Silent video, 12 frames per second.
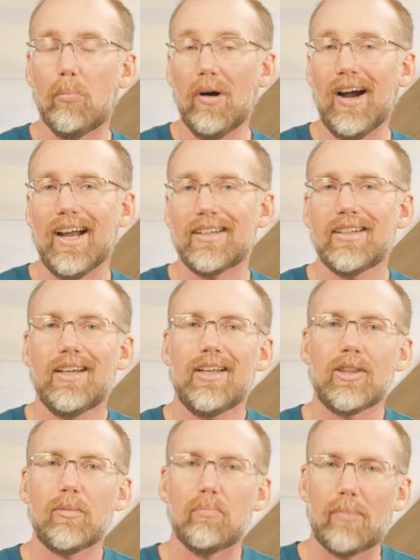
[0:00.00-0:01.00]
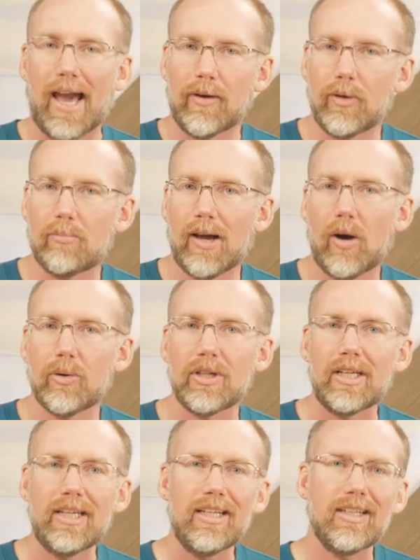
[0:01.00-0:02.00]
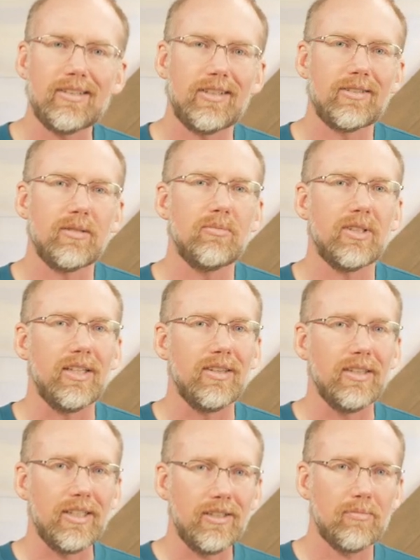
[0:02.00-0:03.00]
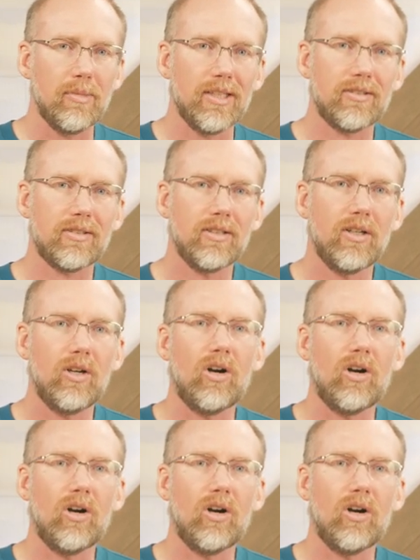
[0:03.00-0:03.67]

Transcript: But the battery-powered heating systems in these mitts